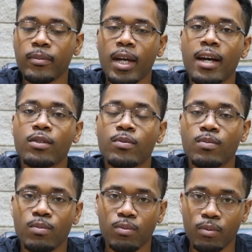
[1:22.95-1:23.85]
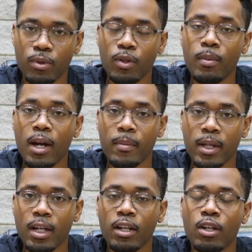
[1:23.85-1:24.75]
As you may or may
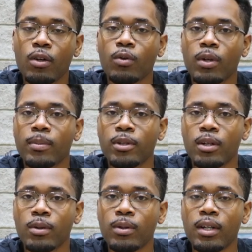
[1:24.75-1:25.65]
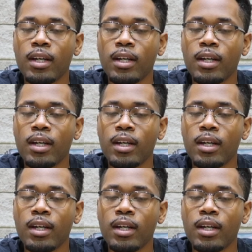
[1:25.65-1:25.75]
not know, crypto